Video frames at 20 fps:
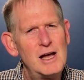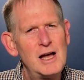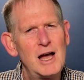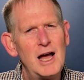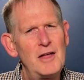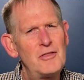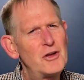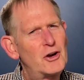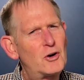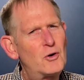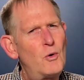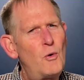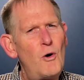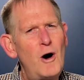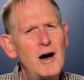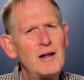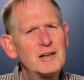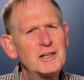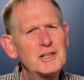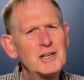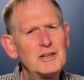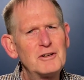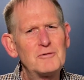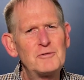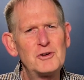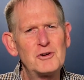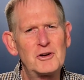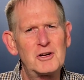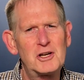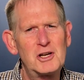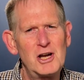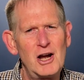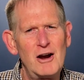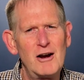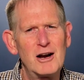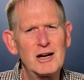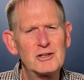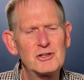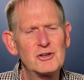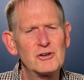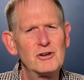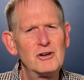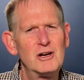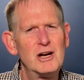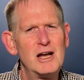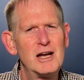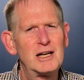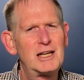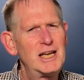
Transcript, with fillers: And the quality of your character